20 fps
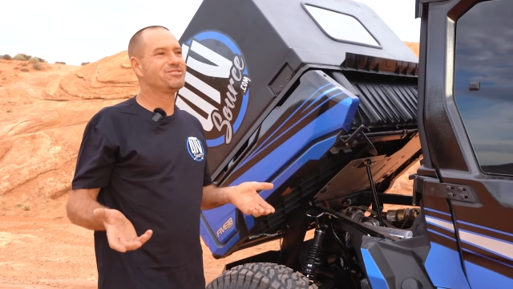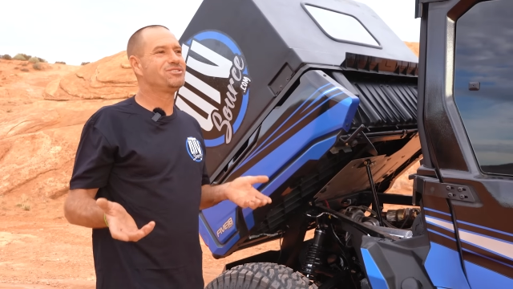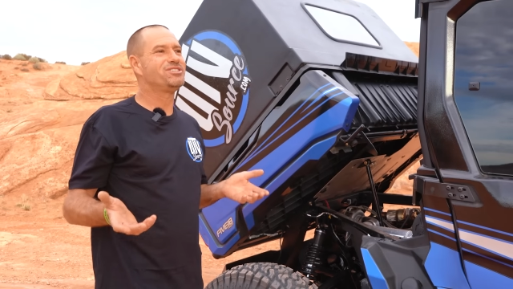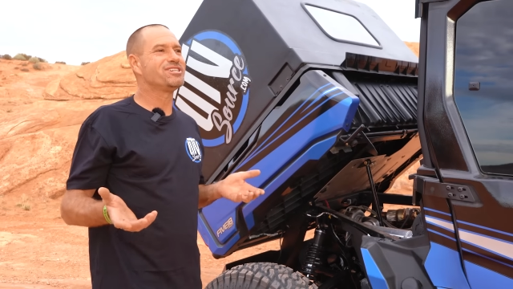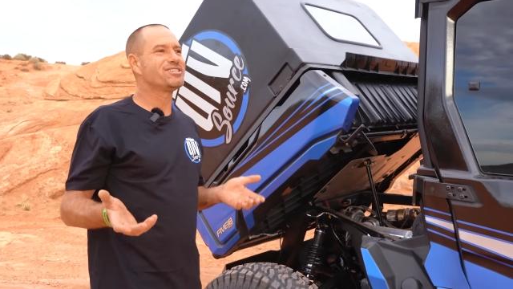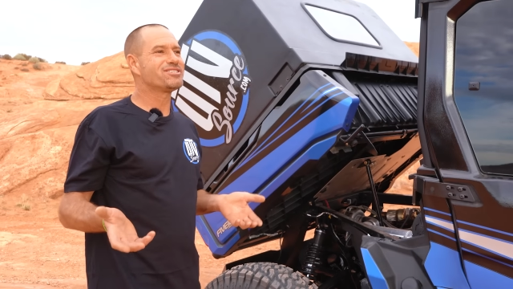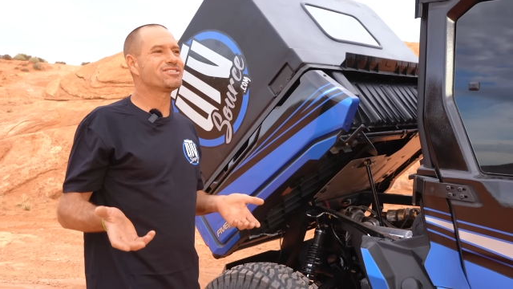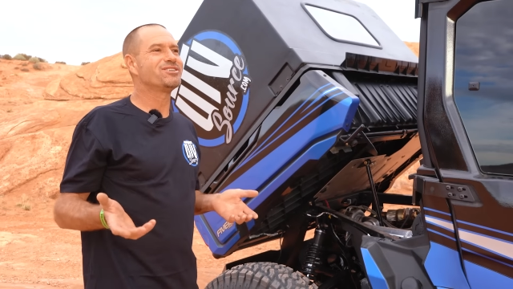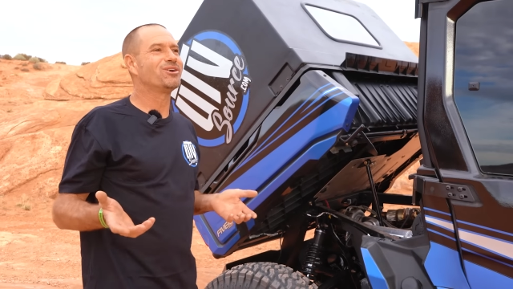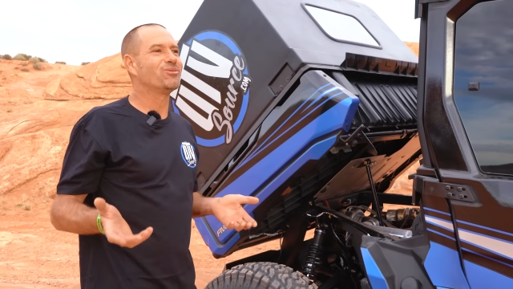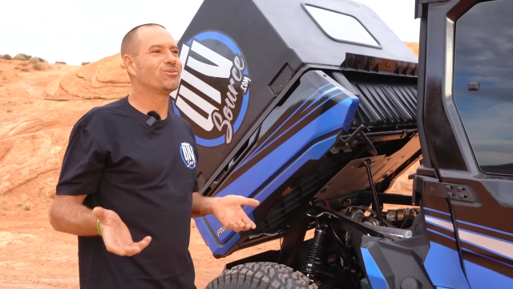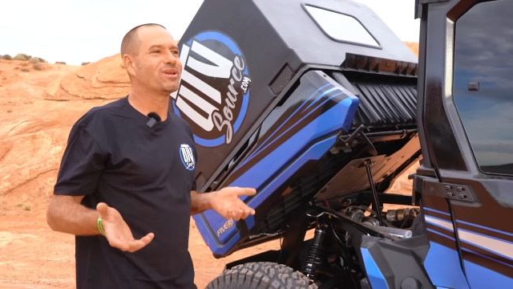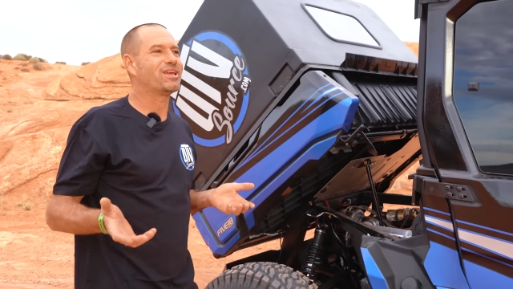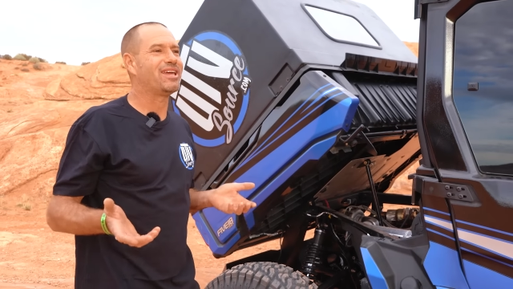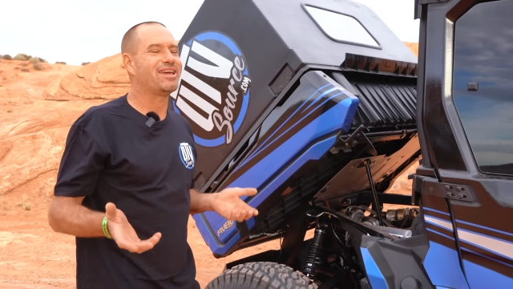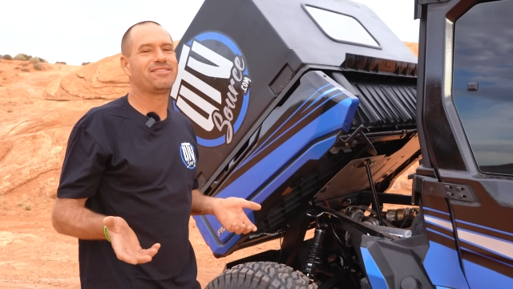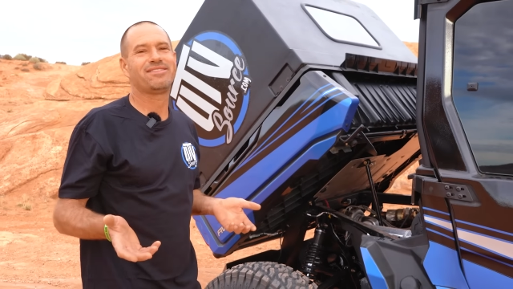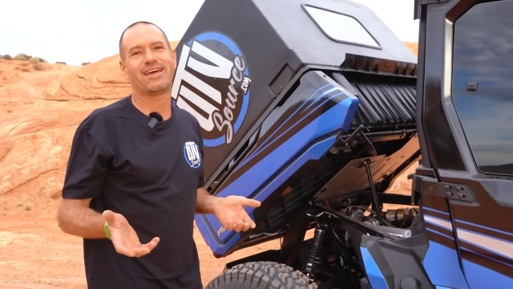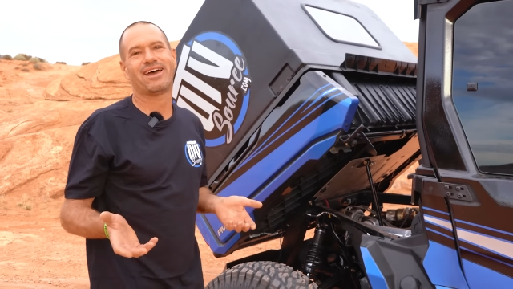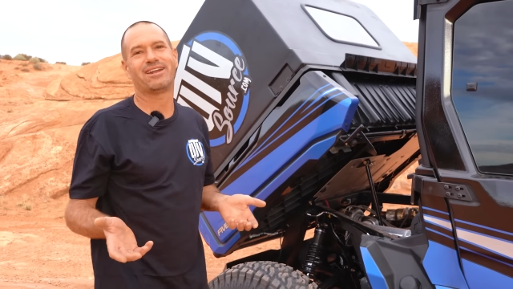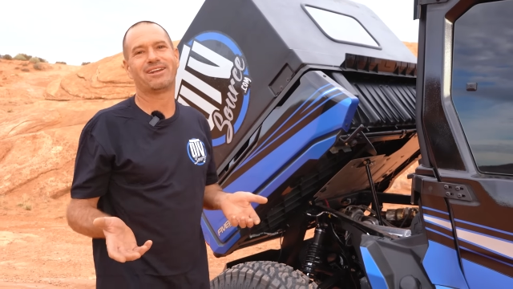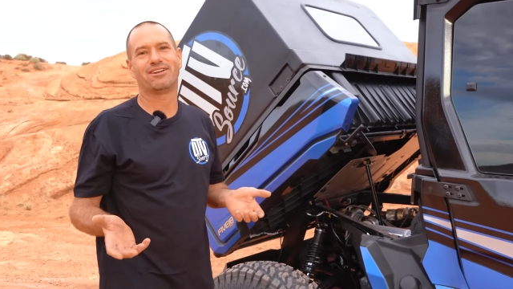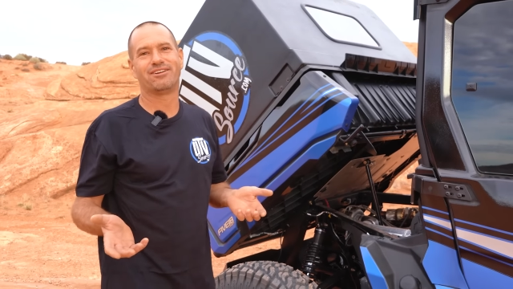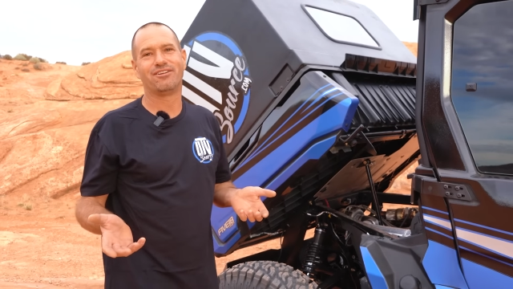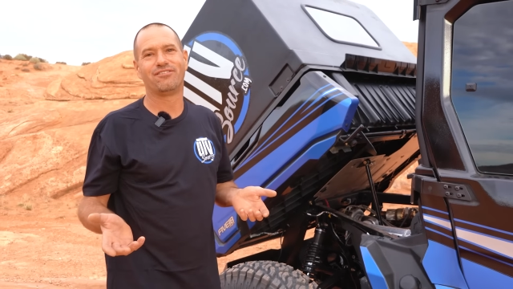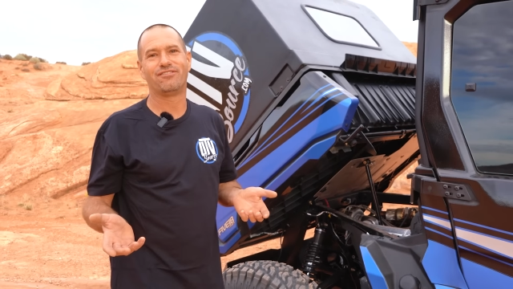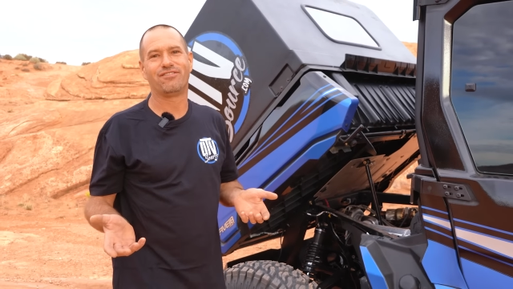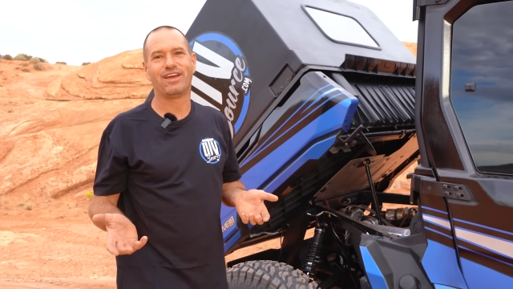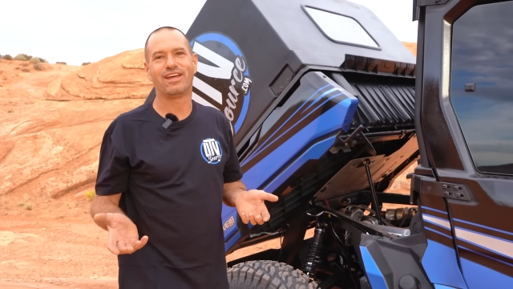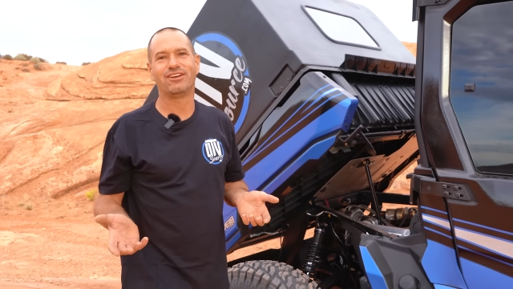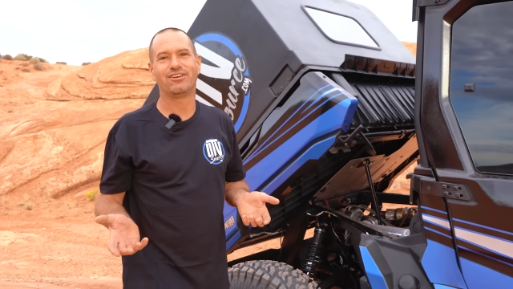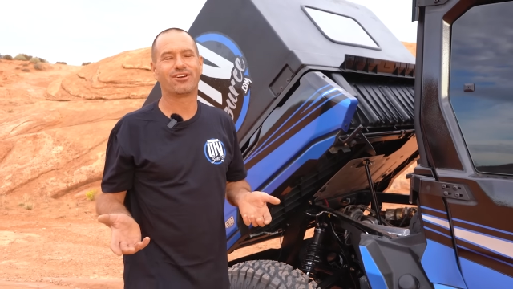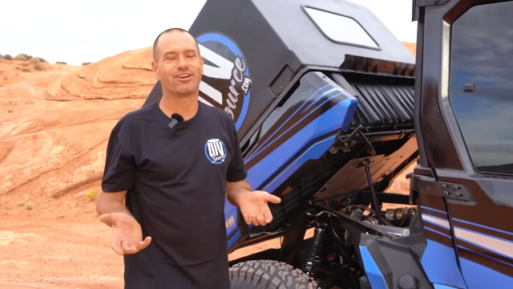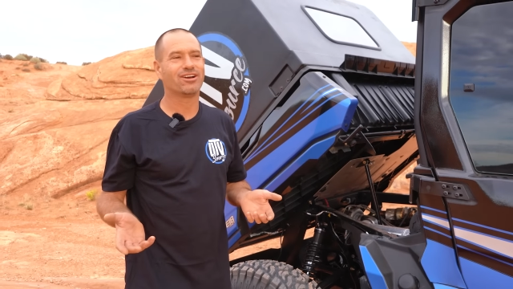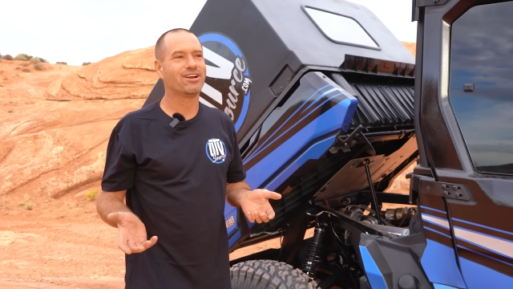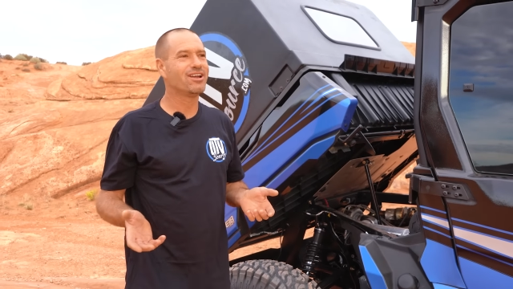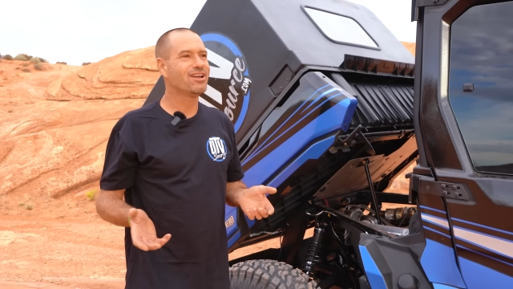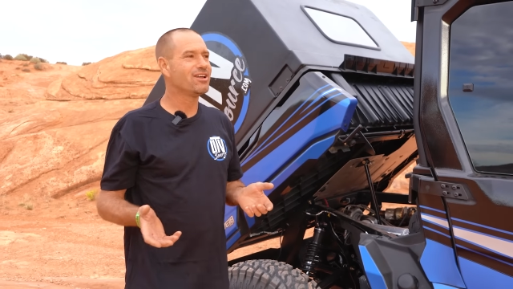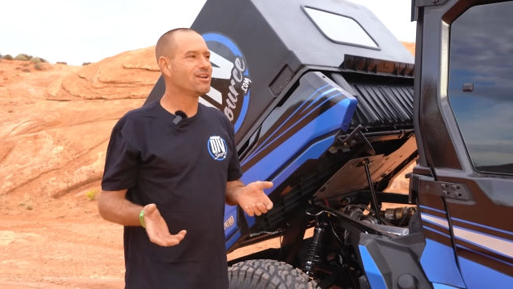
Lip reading: just don't get that in a Defender.